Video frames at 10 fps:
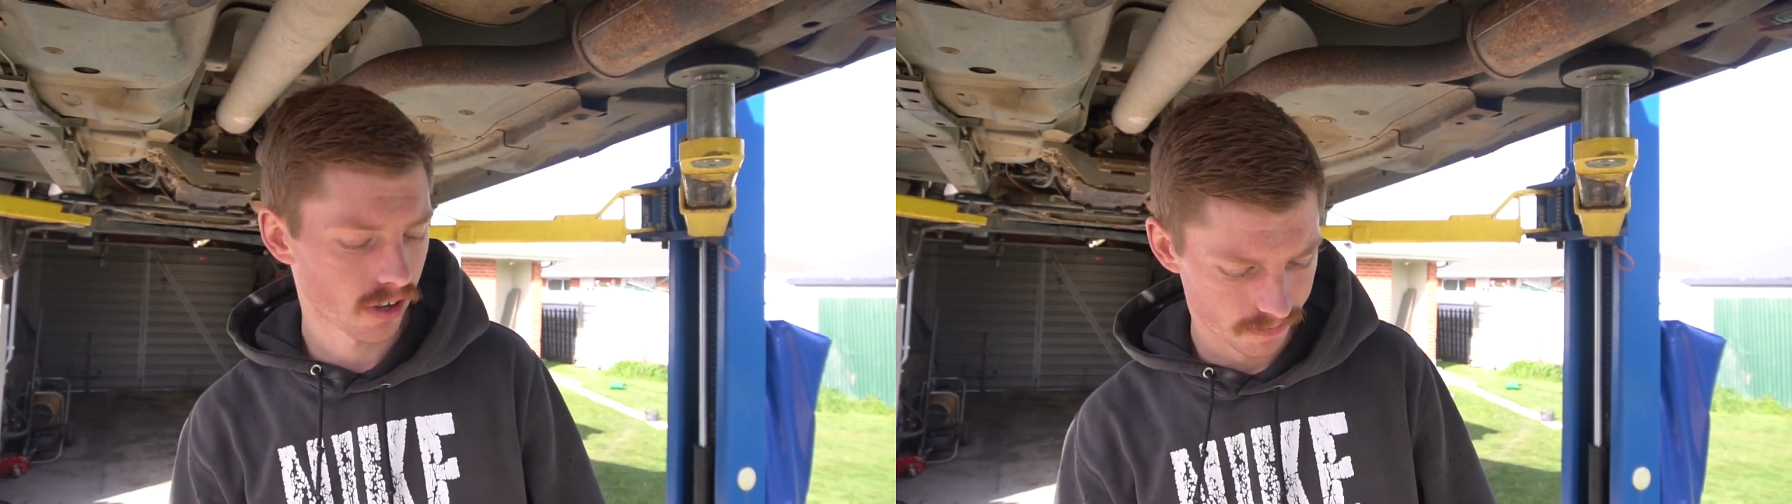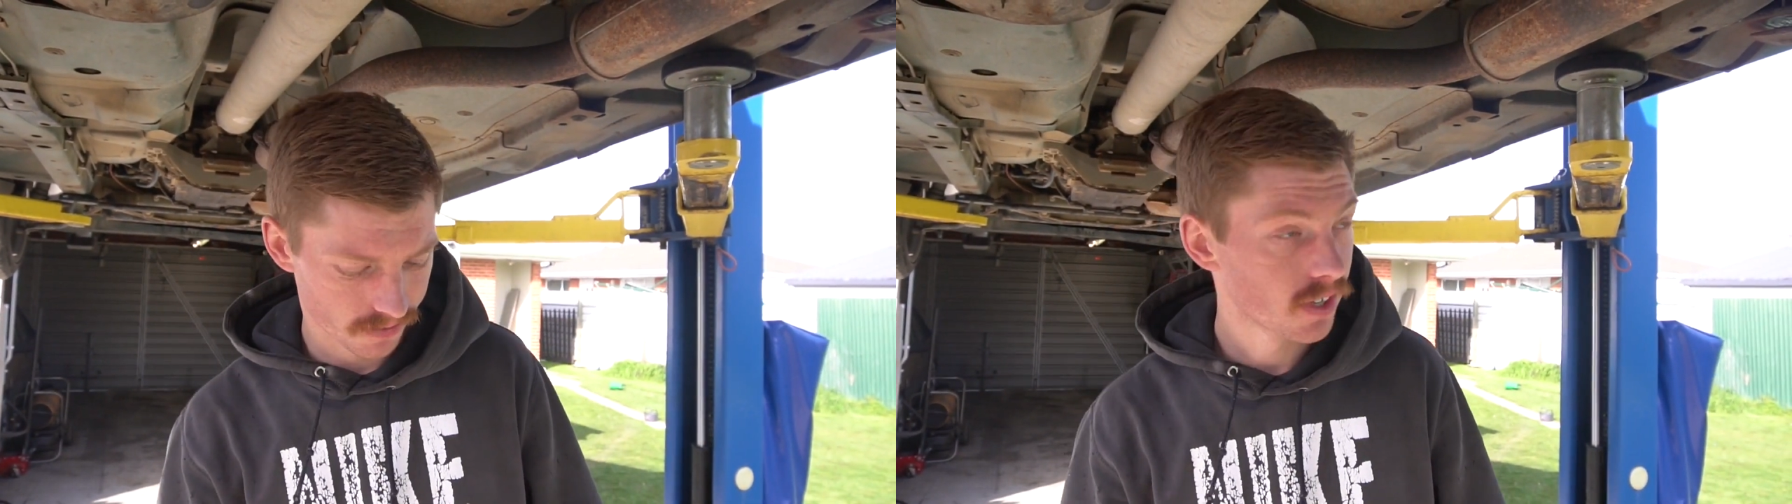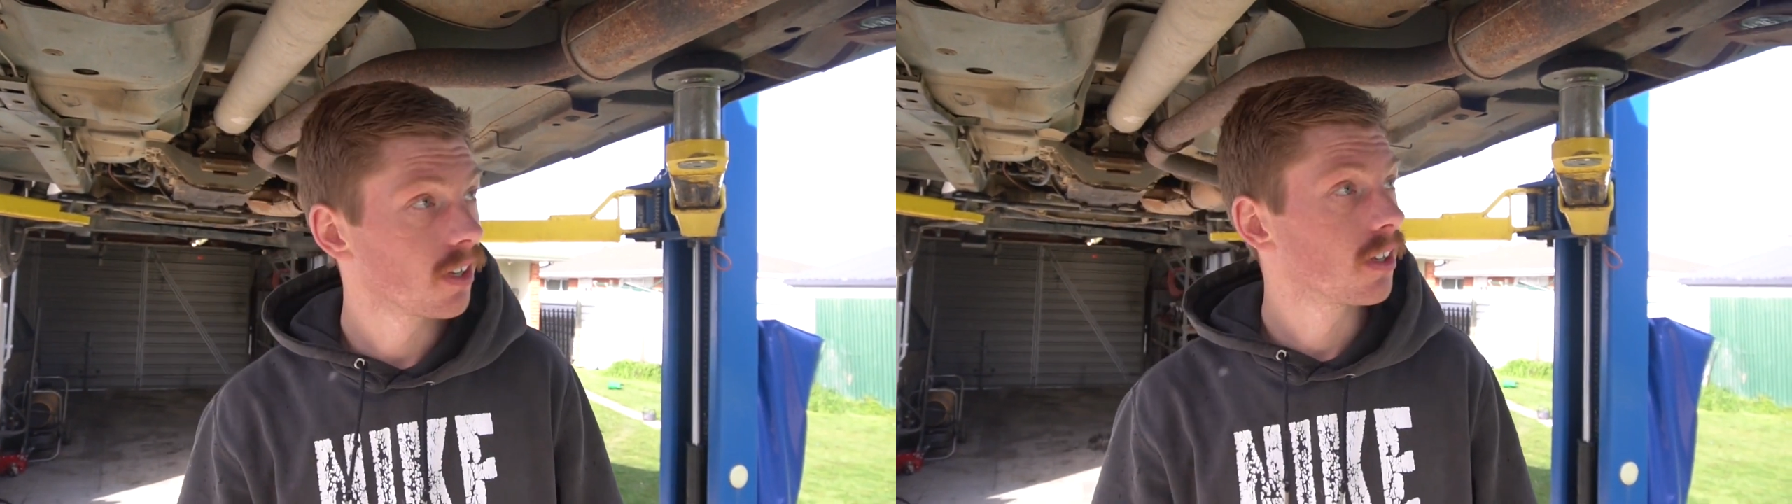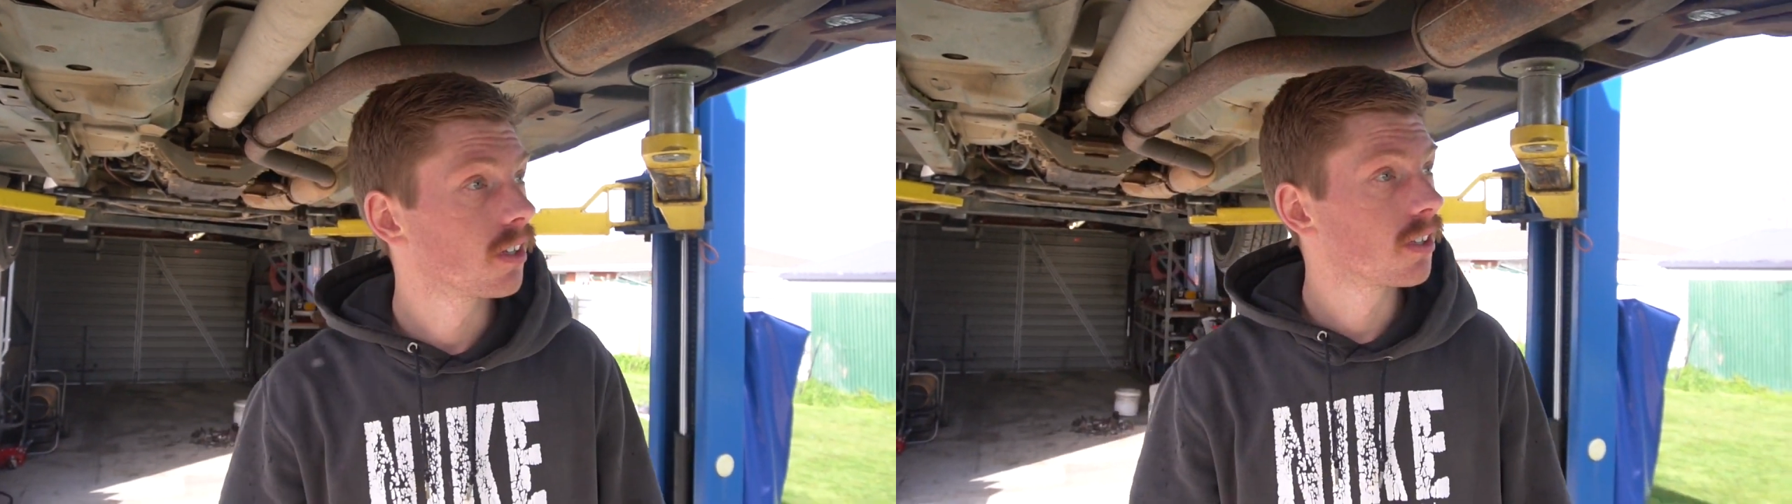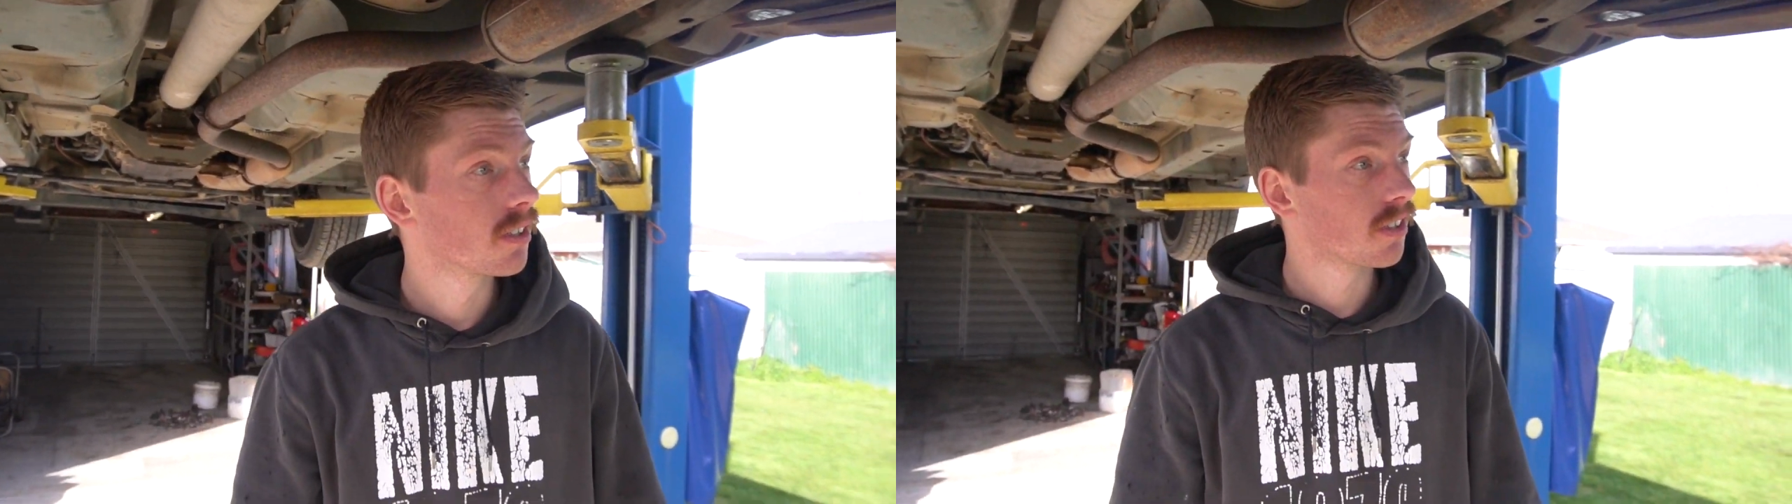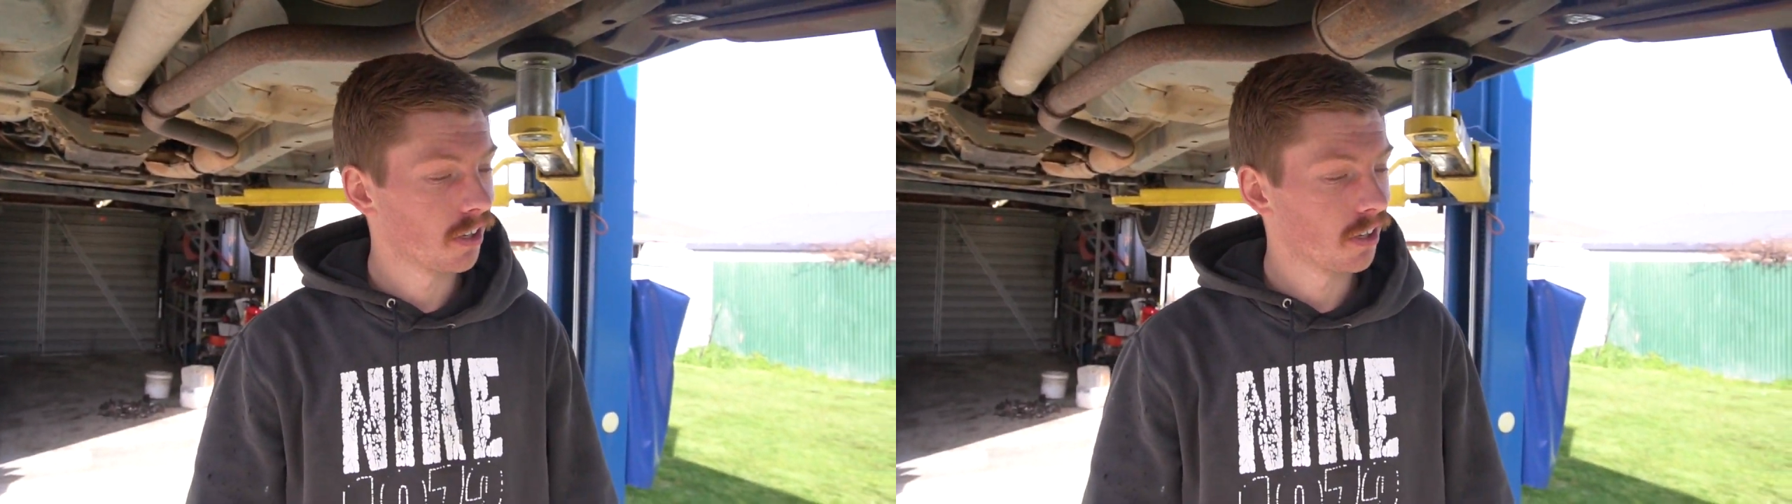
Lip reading: on. So,